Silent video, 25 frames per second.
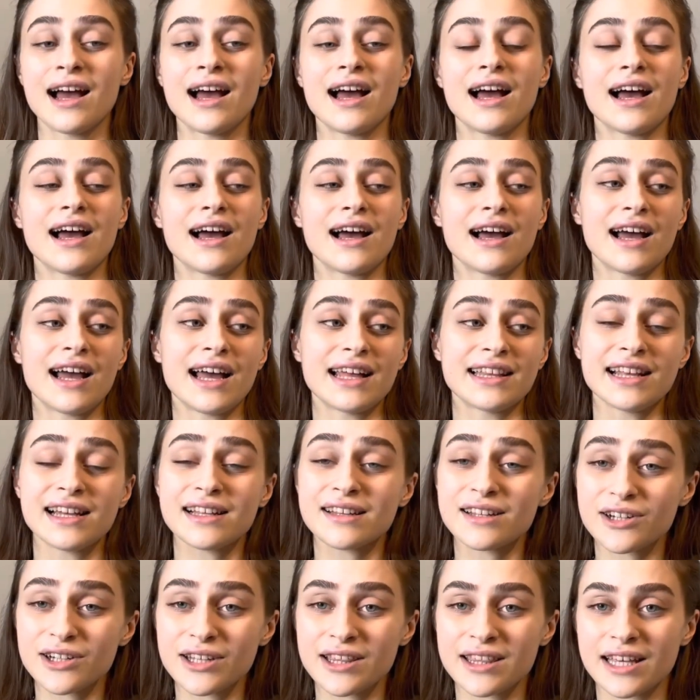Uh,
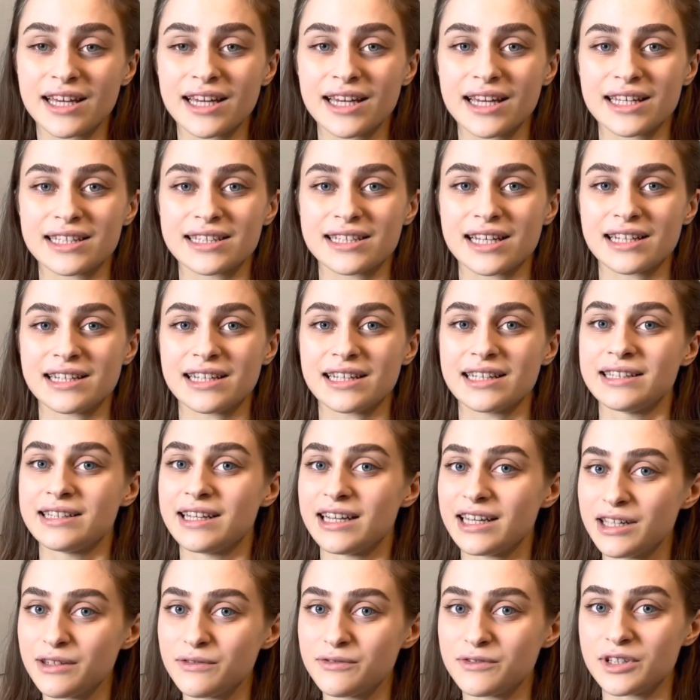another thing is that in
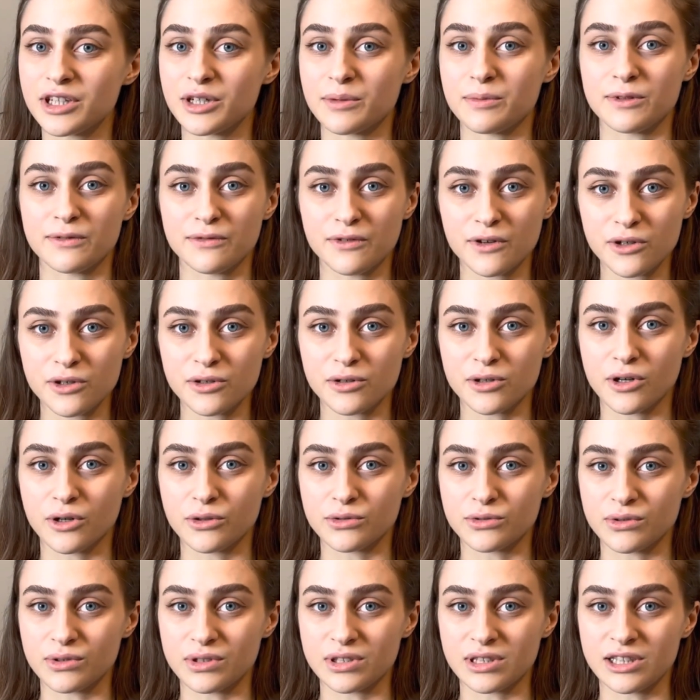the evening before you go
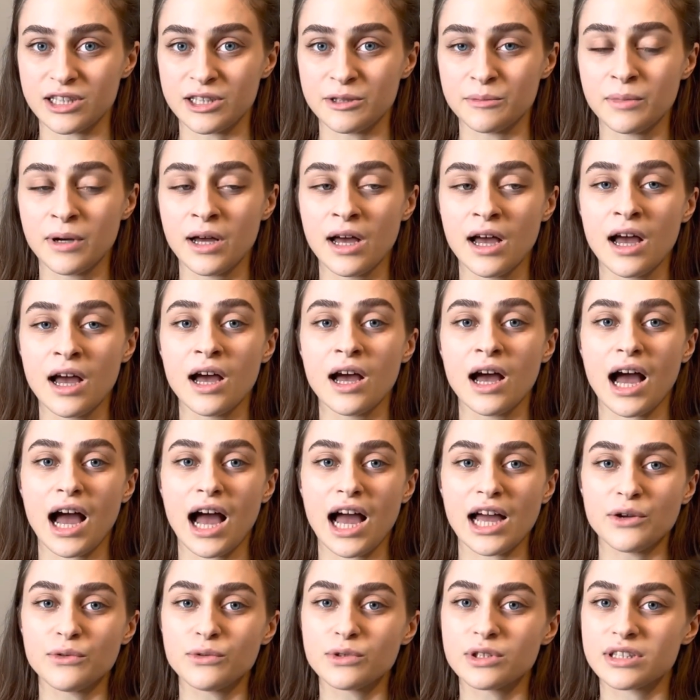to sleep,
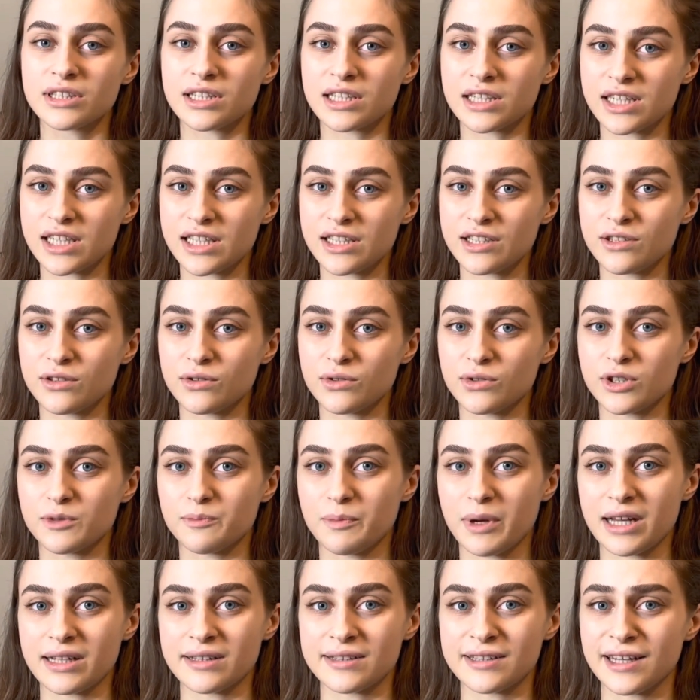I would suggest you
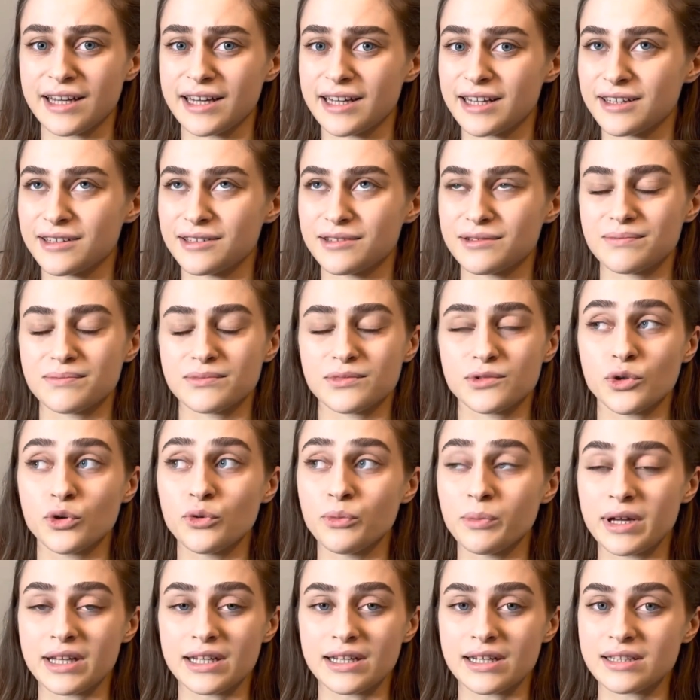spend like two
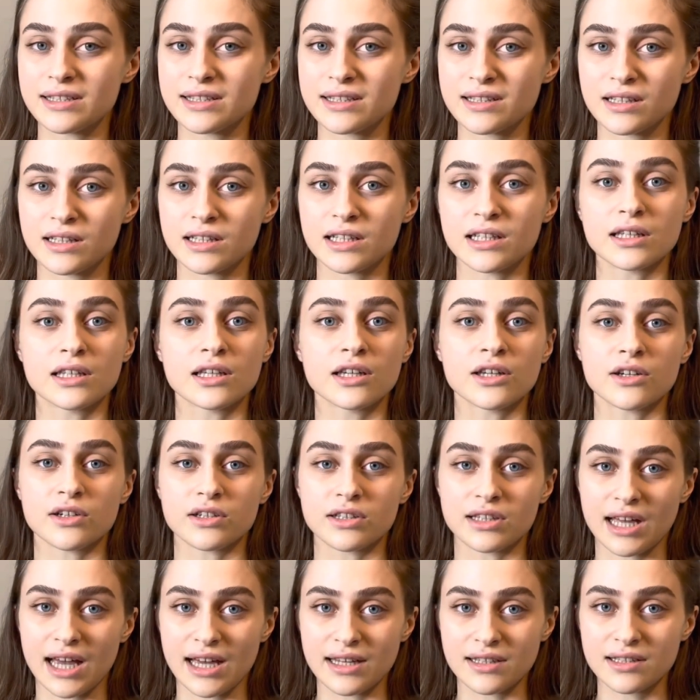minutes cleaning your
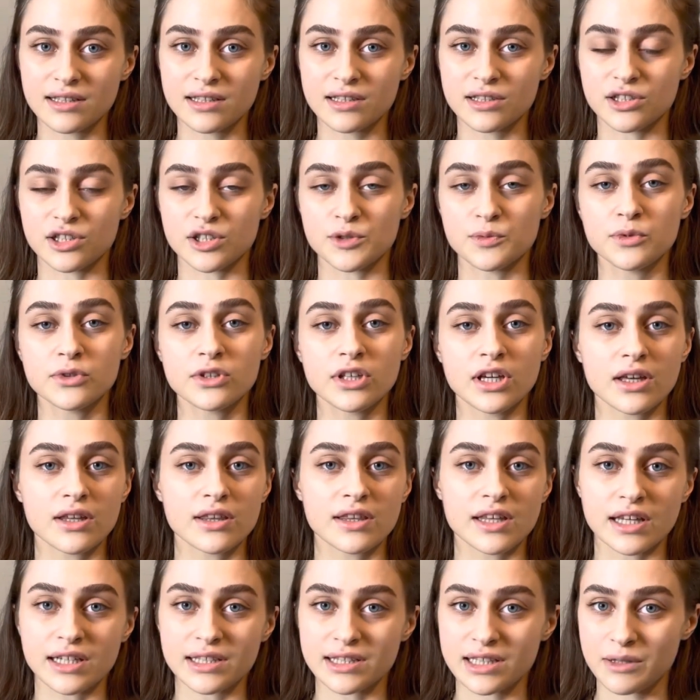desk, just putting
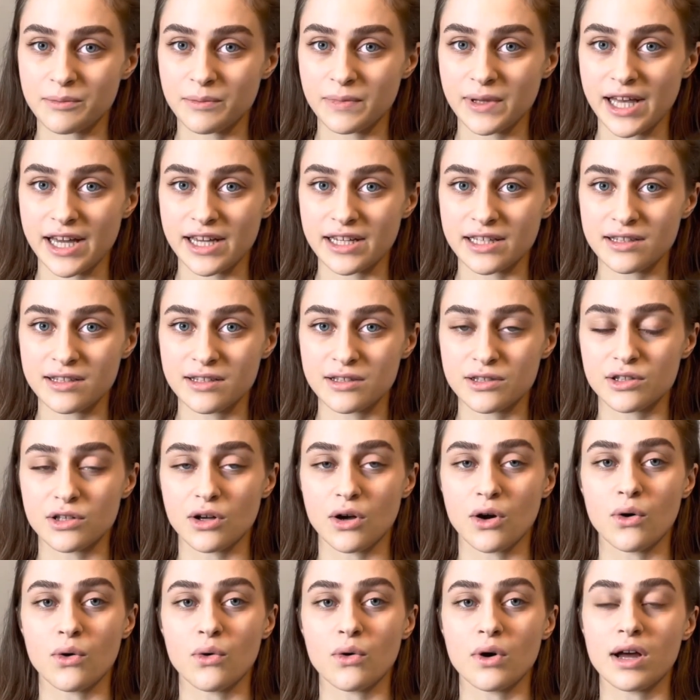things in place.
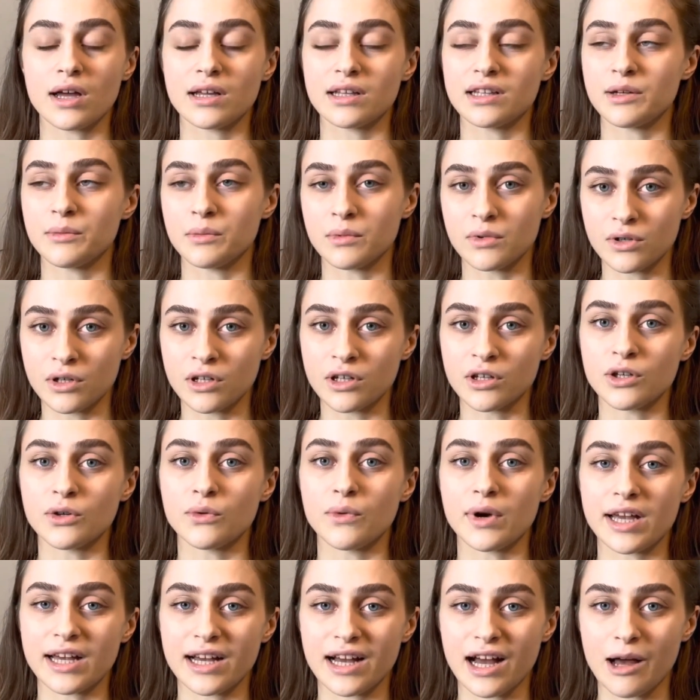So in the morning you
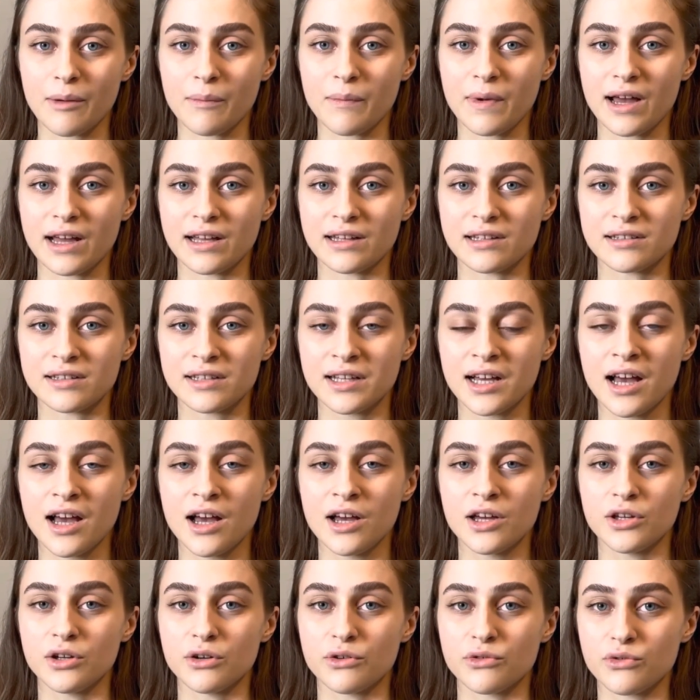wake up and
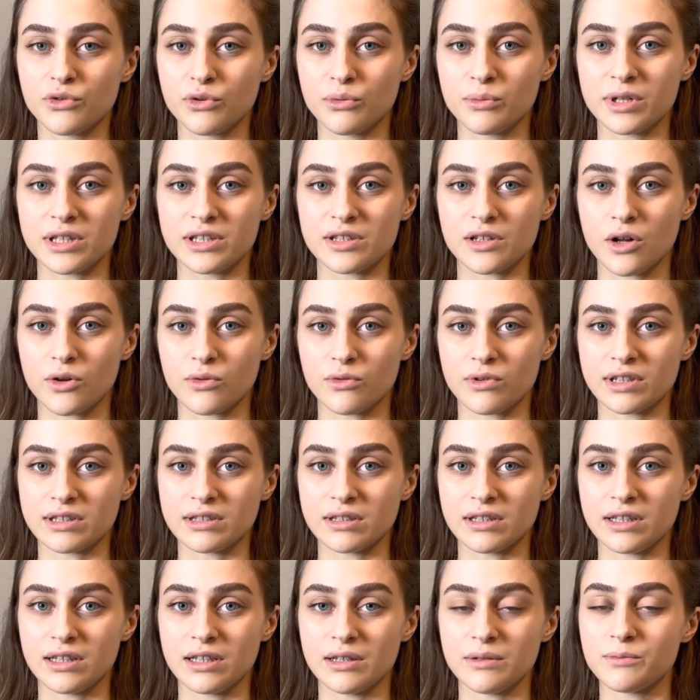your room is
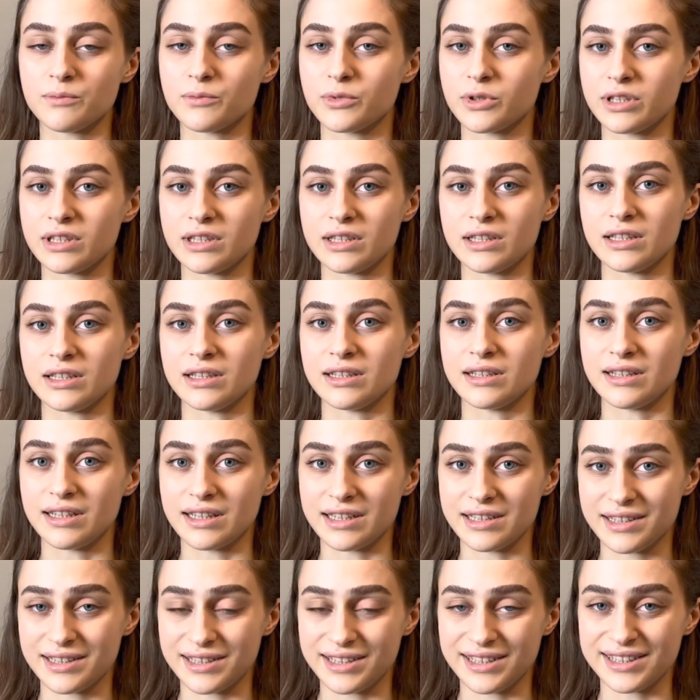already pretty
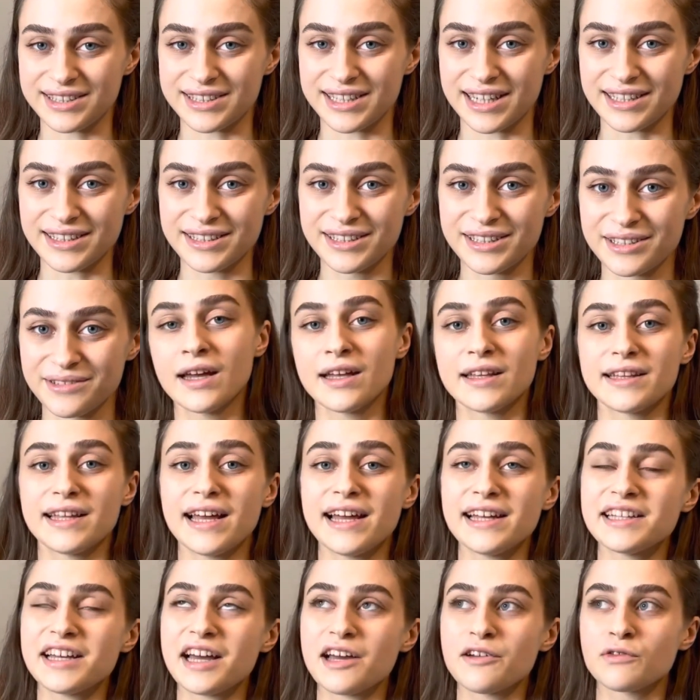de decent.
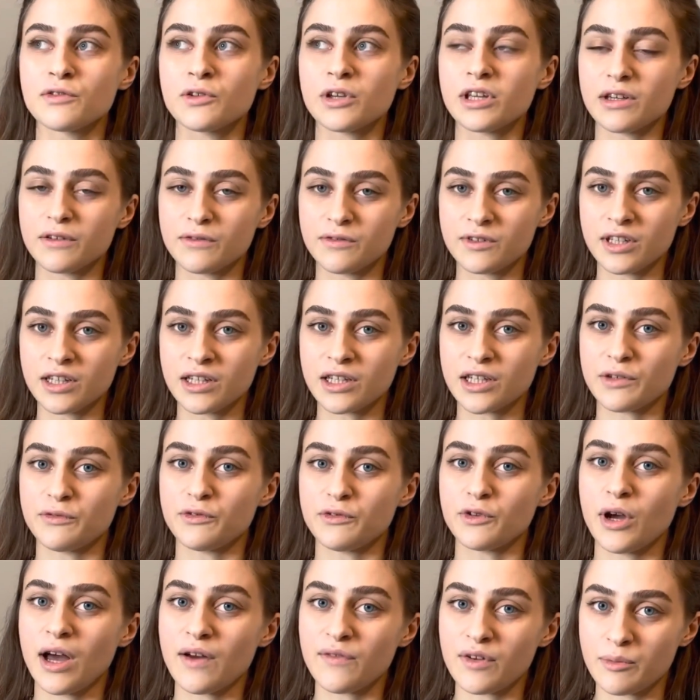Then every evening, if
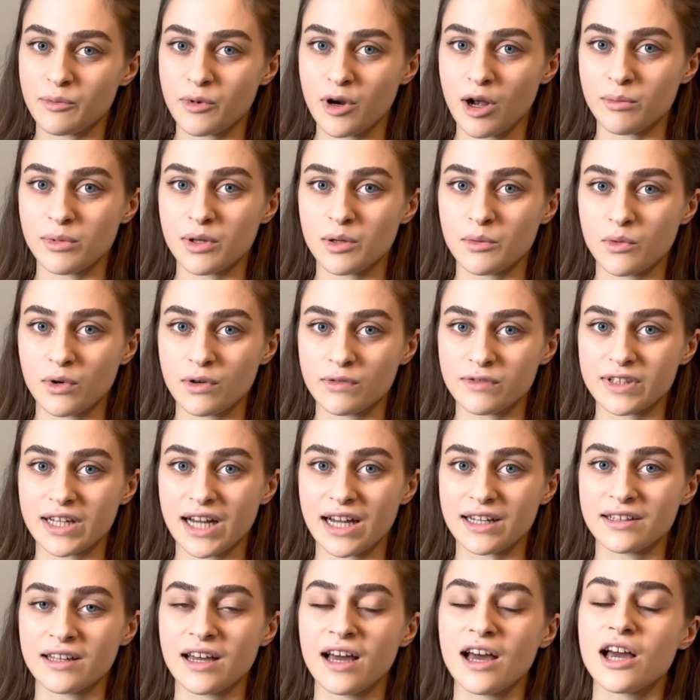you have a problem with
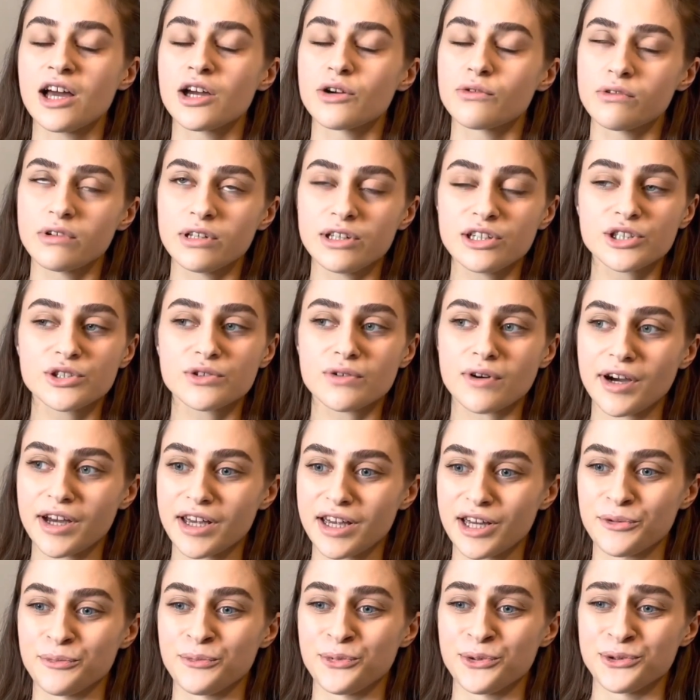that, really try
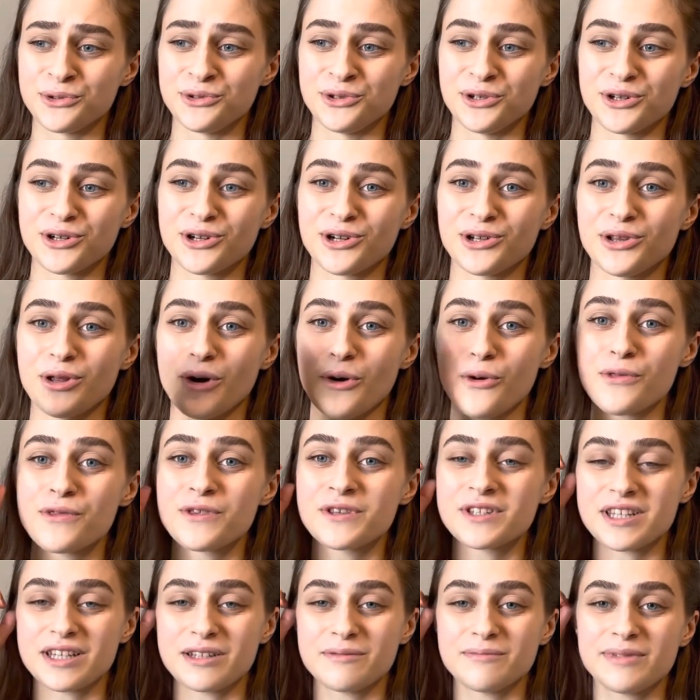and put your
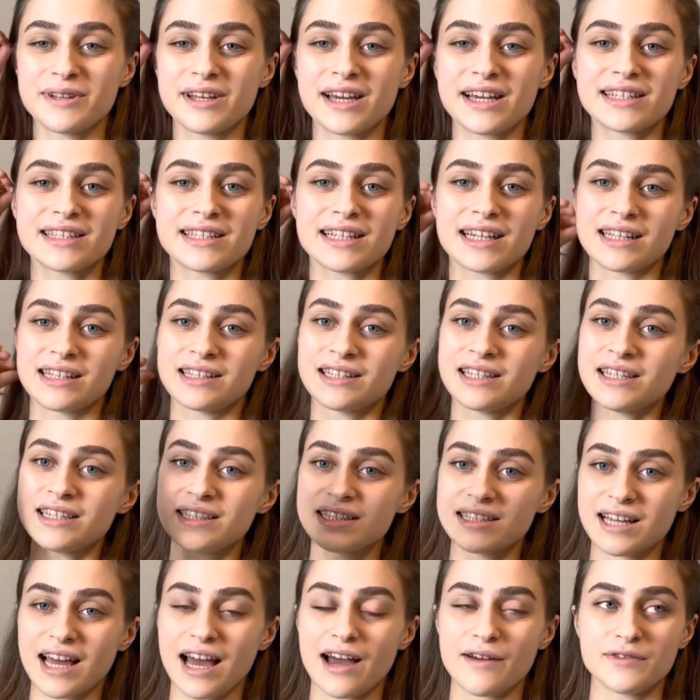clothes in place. At
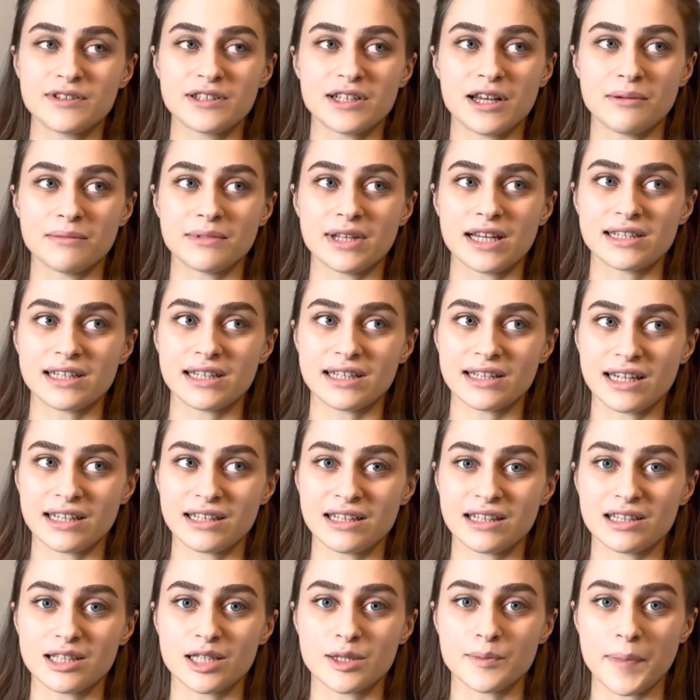least have some
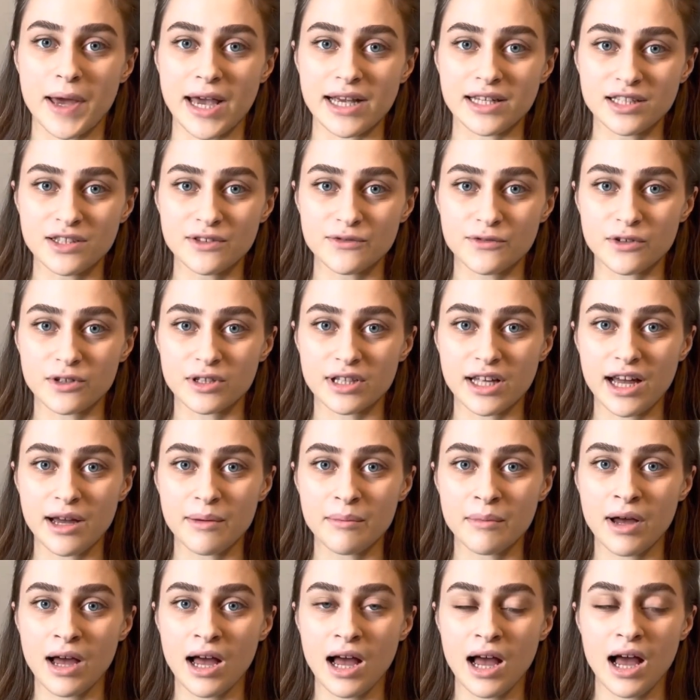designated space for them.